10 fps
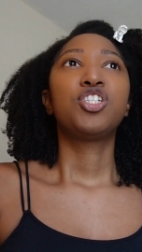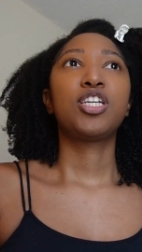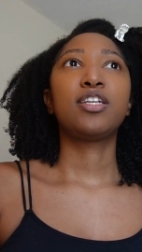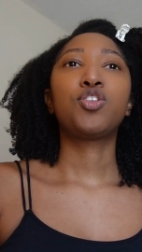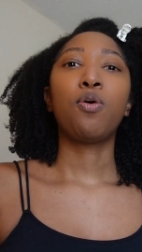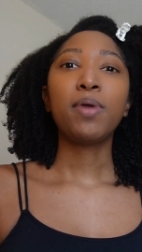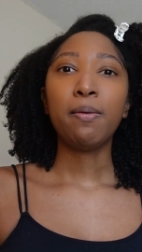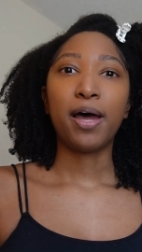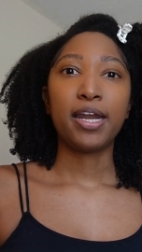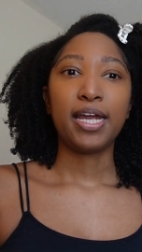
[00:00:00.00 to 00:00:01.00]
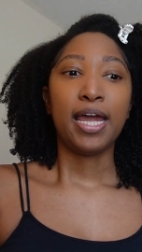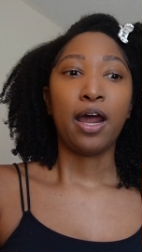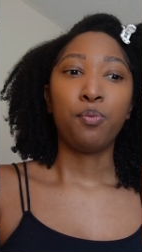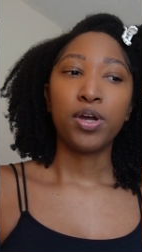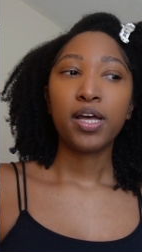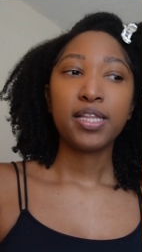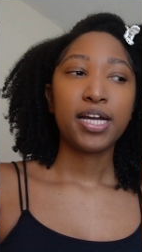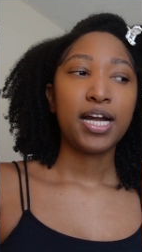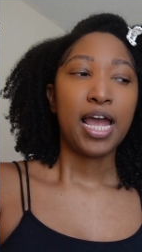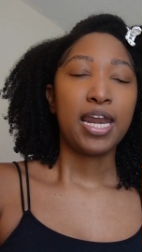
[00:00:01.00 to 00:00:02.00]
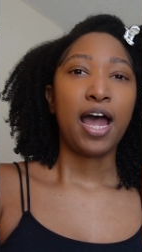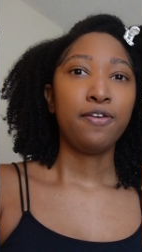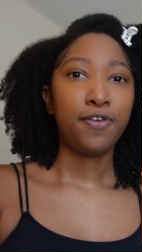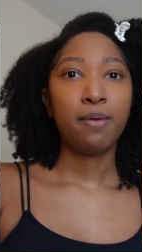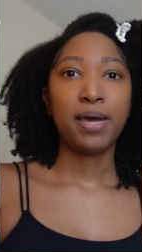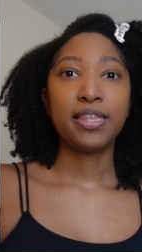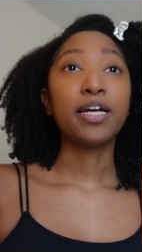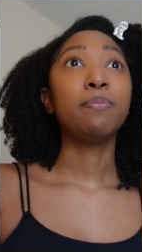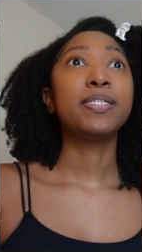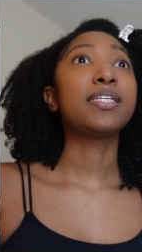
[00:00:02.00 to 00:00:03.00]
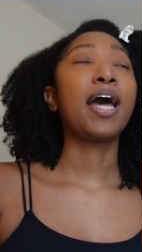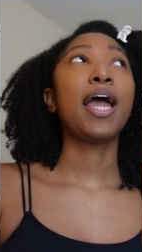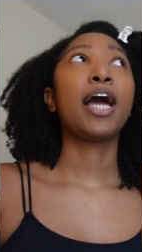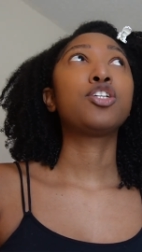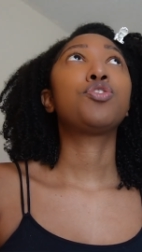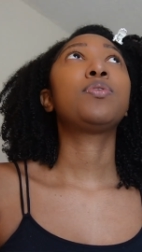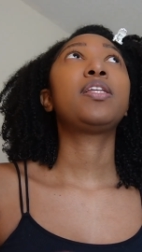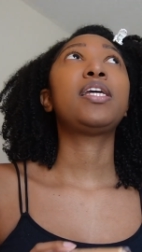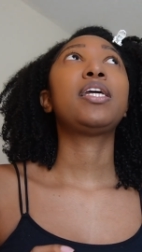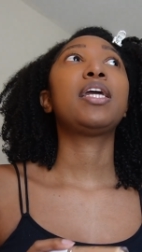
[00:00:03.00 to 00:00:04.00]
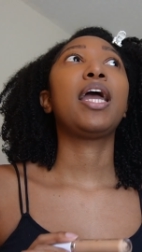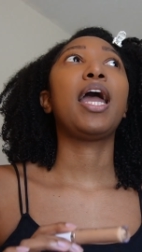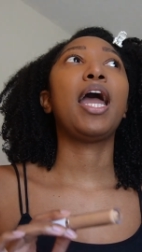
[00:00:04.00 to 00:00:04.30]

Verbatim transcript: She told me about it, and I went on there and I found my therapist, and I actually